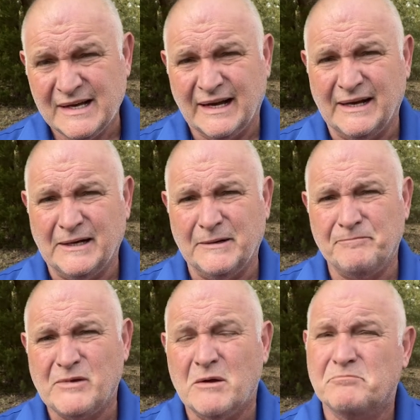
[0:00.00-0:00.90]

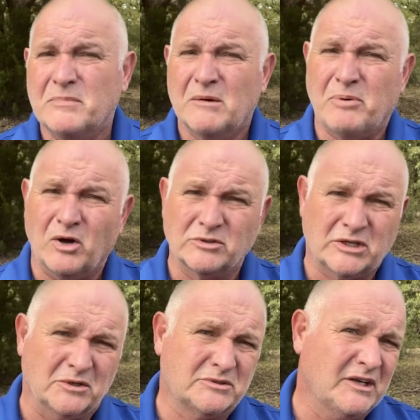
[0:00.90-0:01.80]
Paul
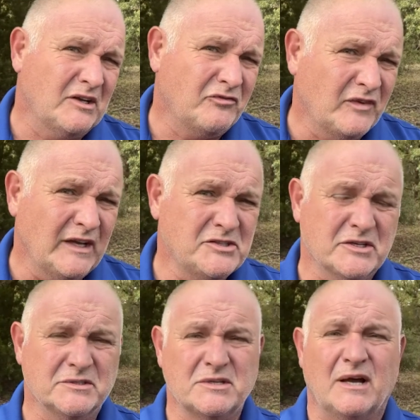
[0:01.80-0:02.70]
talked in
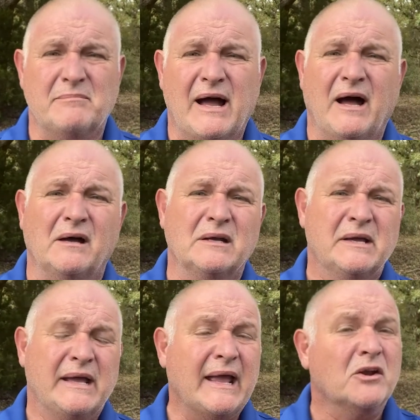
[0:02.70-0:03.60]
Ephesians about
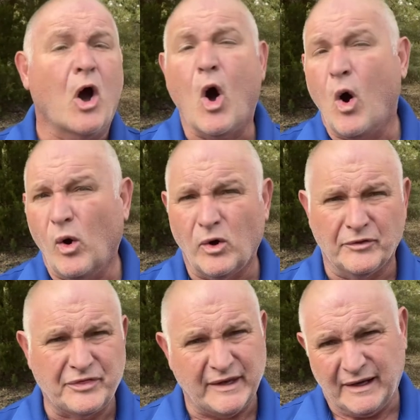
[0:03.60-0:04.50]
in all
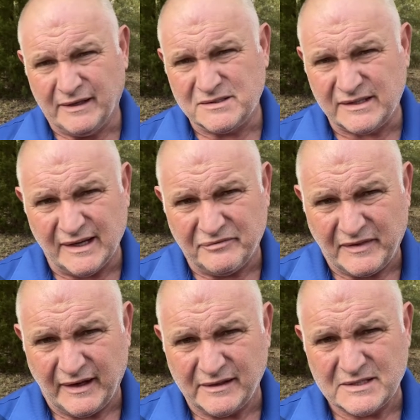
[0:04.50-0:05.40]
things give
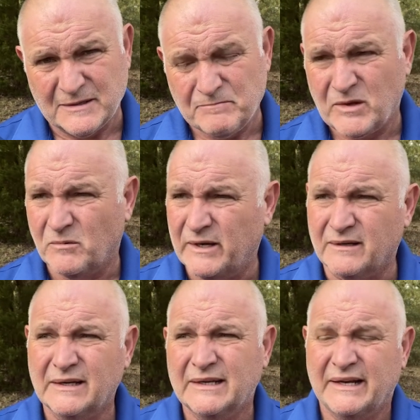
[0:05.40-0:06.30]
thanks.
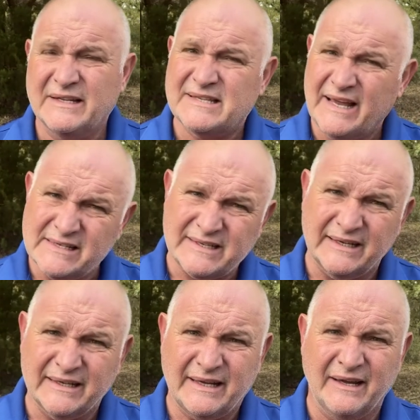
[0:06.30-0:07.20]
Well, it's easy
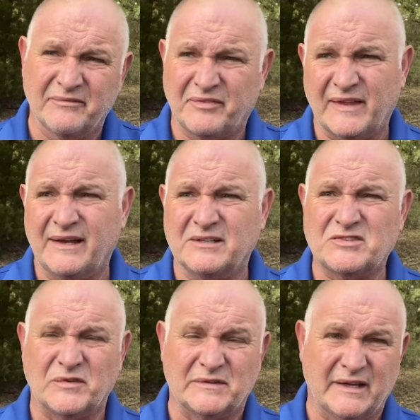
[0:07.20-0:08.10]
to give thanks
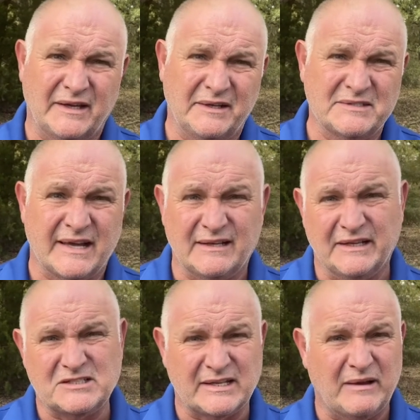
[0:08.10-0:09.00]
for things that,
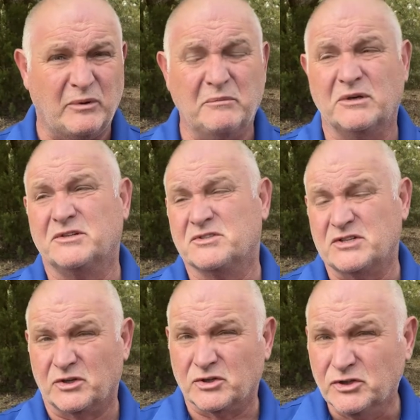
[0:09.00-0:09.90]
let's say, we would
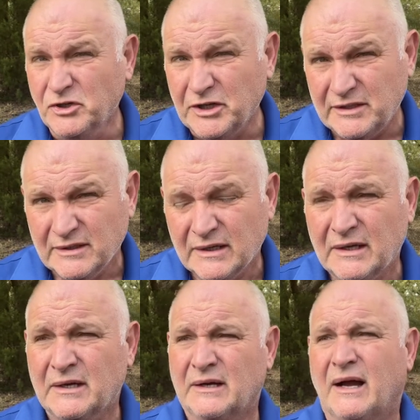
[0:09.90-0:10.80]
consider good,
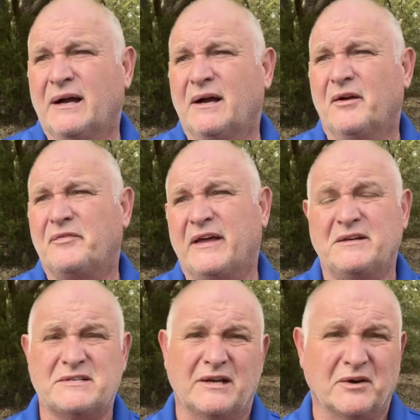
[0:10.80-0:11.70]

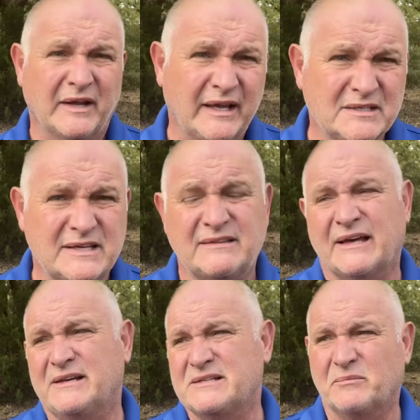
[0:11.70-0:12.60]
things that are easy,
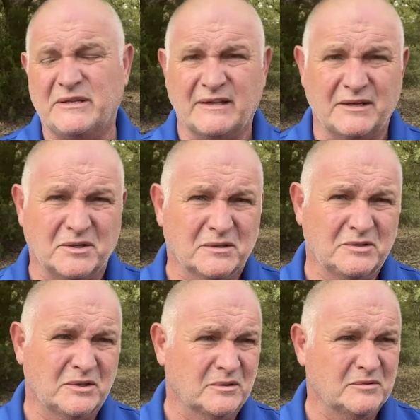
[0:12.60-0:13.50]
things that we think are,
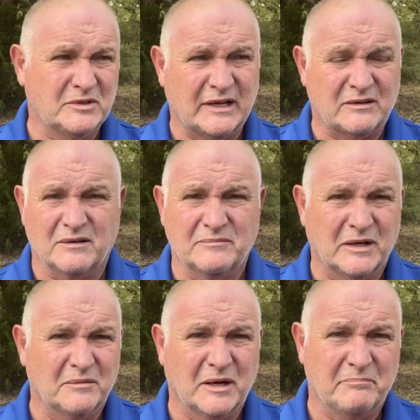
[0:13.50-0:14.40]
you know, that are
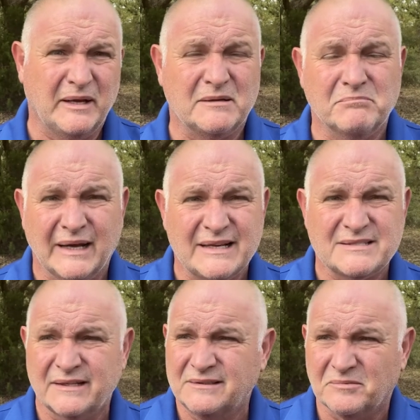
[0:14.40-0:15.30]
a big
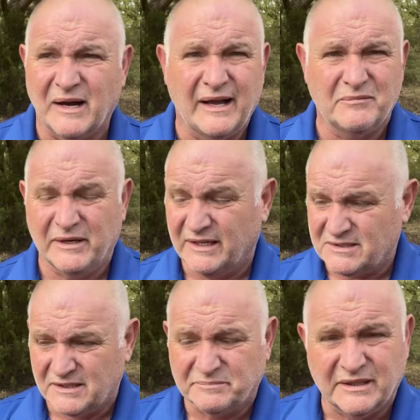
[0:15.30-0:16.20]
blessing, right? We got
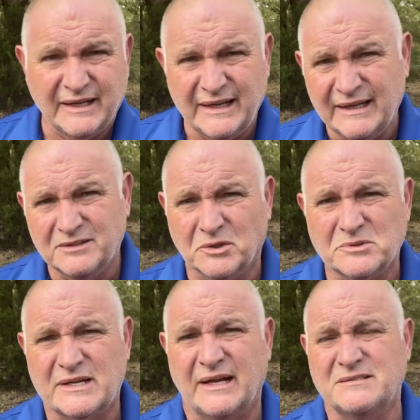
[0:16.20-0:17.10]
something to eat and those
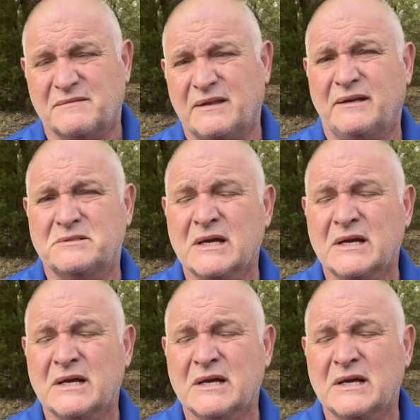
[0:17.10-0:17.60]
kinds of things.